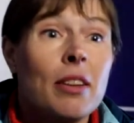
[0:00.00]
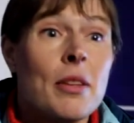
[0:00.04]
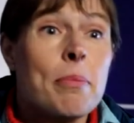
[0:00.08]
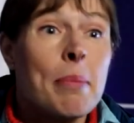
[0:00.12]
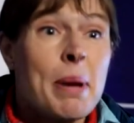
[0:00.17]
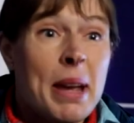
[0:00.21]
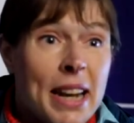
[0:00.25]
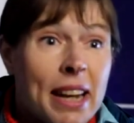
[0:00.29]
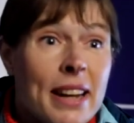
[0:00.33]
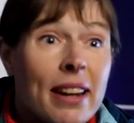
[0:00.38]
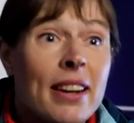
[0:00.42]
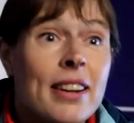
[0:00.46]

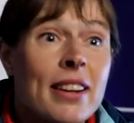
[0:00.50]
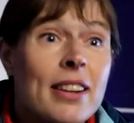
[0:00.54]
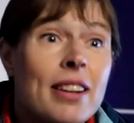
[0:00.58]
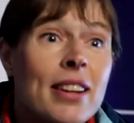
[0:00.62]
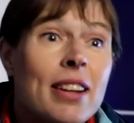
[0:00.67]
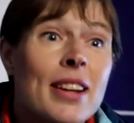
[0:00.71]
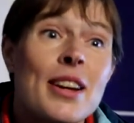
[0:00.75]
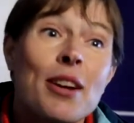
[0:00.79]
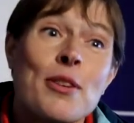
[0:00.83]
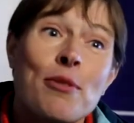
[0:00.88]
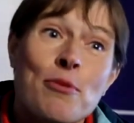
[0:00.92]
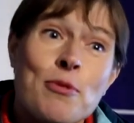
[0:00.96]
men
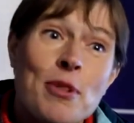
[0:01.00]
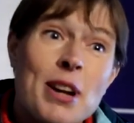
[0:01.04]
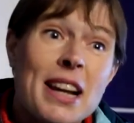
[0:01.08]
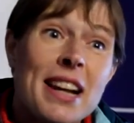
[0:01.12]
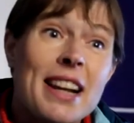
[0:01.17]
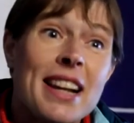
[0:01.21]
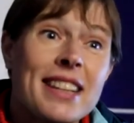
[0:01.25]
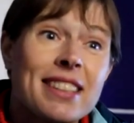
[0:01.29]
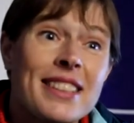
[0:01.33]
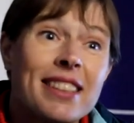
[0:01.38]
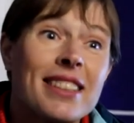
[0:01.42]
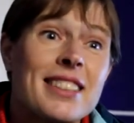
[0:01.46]

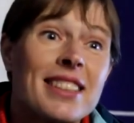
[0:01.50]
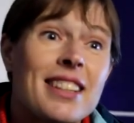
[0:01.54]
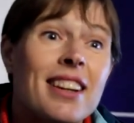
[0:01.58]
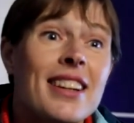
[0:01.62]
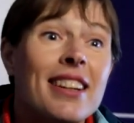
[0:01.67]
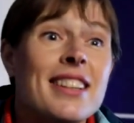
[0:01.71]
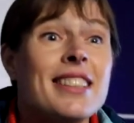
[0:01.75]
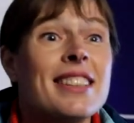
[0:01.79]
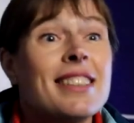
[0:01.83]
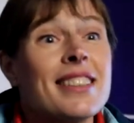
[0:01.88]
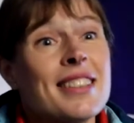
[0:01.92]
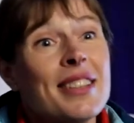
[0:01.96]
well
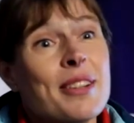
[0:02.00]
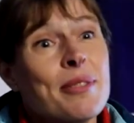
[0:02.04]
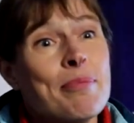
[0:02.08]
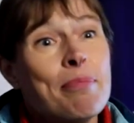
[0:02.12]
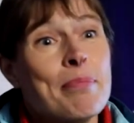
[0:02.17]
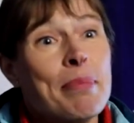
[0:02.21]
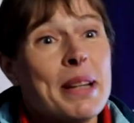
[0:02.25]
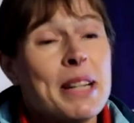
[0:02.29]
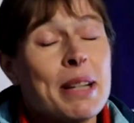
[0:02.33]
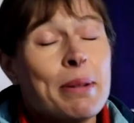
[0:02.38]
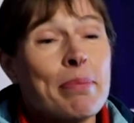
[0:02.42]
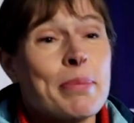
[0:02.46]
exercised,
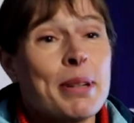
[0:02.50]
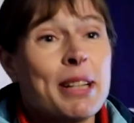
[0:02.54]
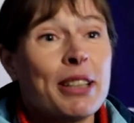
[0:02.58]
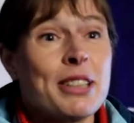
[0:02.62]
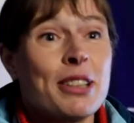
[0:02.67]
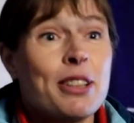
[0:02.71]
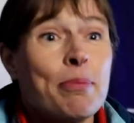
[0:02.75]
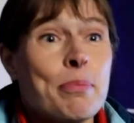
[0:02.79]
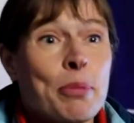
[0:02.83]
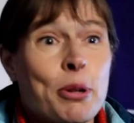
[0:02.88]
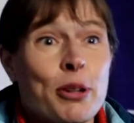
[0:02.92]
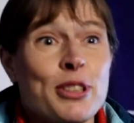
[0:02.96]
better
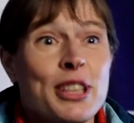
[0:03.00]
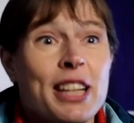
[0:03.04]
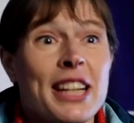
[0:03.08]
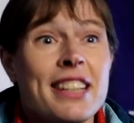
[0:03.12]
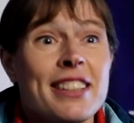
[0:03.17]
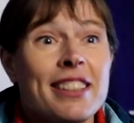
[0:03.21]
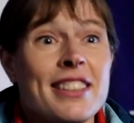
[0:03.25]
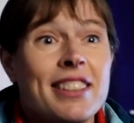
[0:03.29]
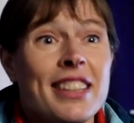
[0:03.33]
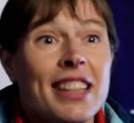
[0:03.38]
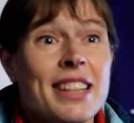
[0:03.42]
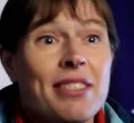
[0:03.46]

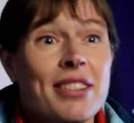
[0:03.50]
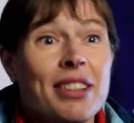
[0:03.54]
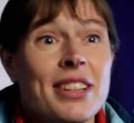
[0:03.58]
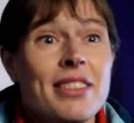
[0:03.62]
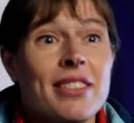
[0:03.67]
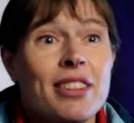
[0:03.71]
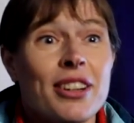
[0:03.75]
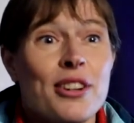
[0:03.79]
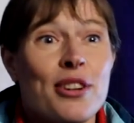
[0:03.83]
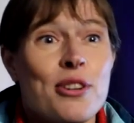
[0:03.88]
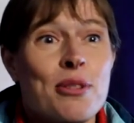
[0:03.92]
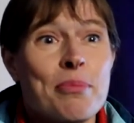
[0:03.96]
protected even
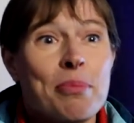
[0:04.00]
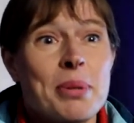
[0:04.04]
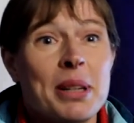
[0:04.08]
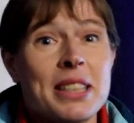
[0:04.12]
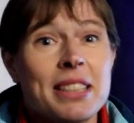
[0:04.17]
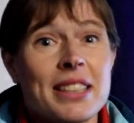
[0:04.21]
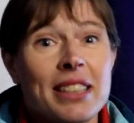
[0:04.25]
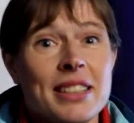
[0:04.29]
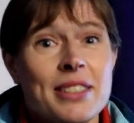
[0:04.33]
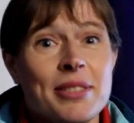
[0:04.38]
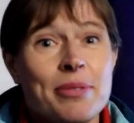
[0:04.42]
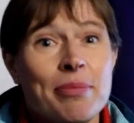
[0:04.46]
in the combat.